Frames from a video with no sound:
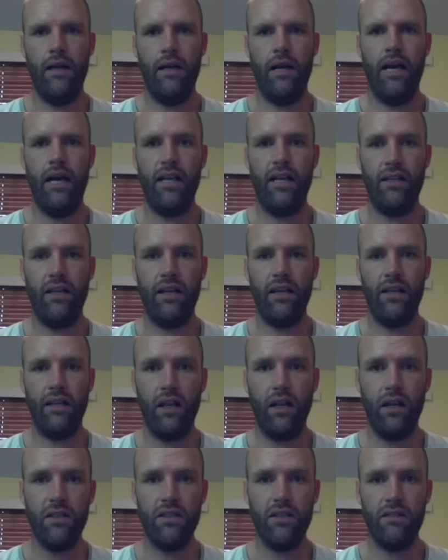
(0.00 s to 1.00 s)
unlike
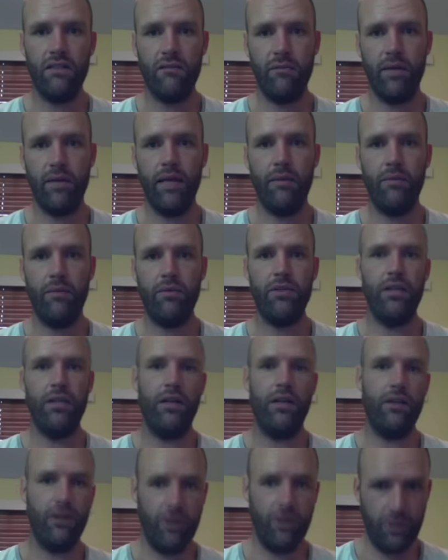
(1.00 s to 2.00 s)
lots of people,
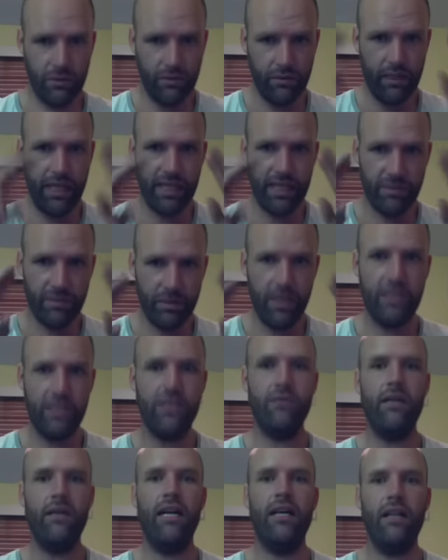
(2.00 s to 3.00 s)
so-called experts
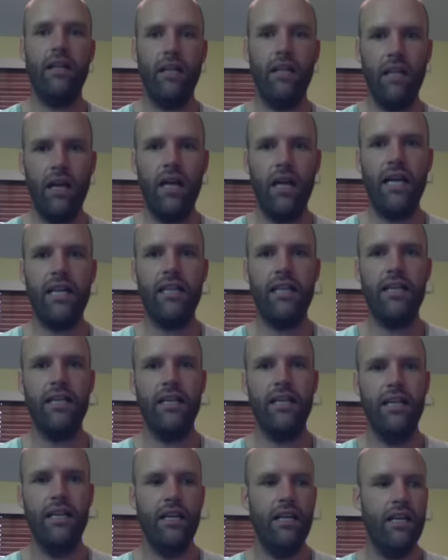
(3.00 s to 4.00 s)
around, I liked
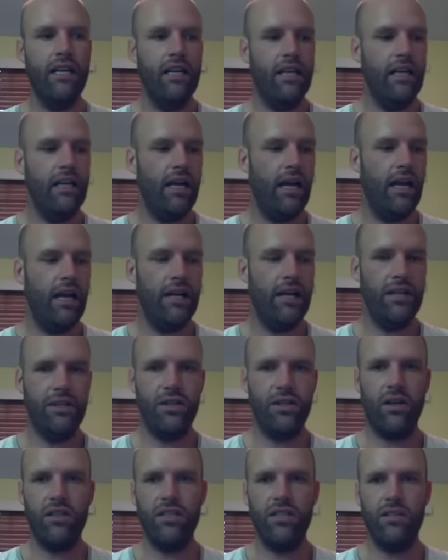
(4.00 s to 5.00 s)
that the
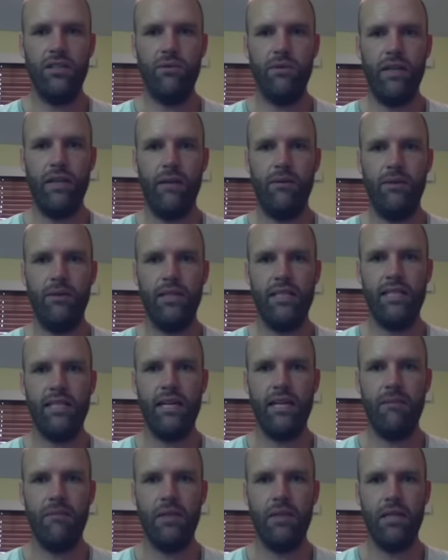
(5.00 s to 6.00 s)
doctors were able to
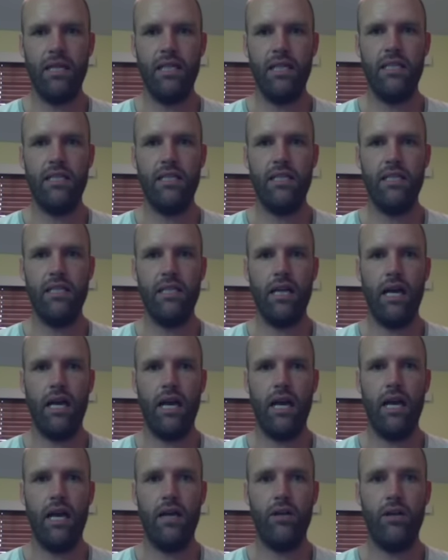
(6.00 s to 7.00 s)
accept that this
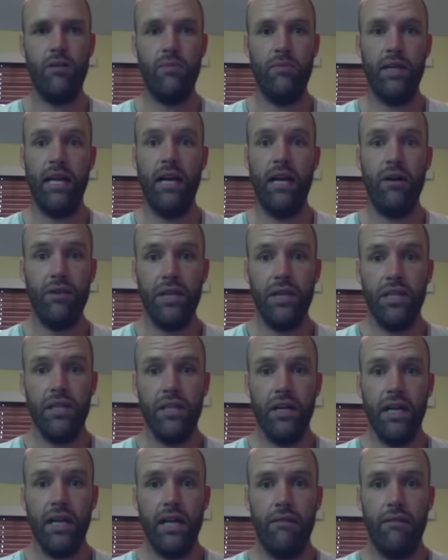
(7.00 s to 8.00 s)
could be a healthy
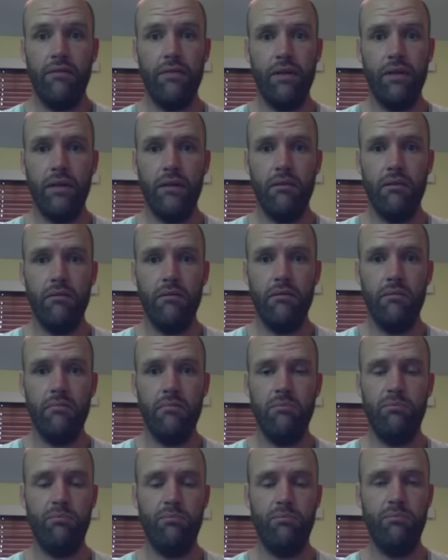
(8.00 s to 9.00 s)
diet for
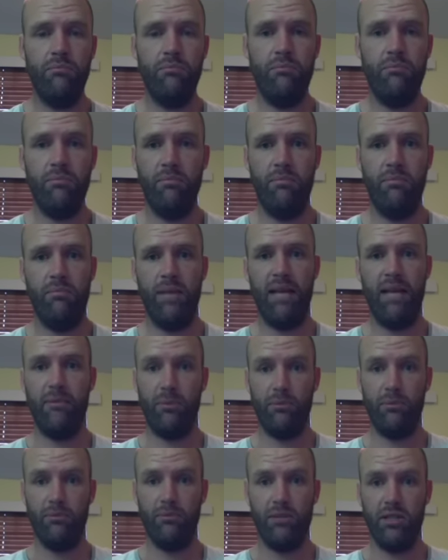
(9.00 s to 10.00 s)

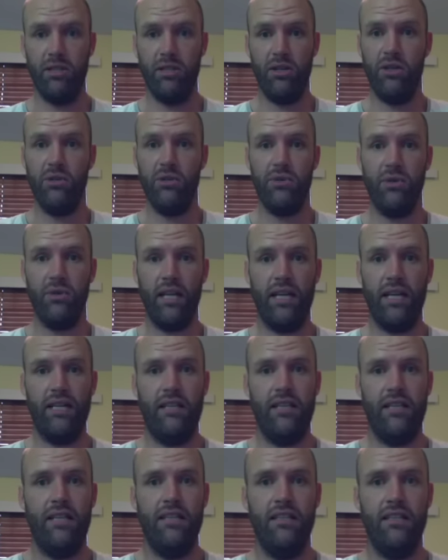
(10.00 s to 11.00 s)
people to do.
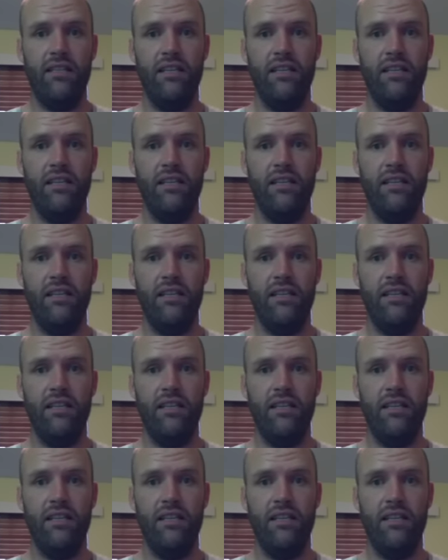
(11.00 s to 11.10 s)
They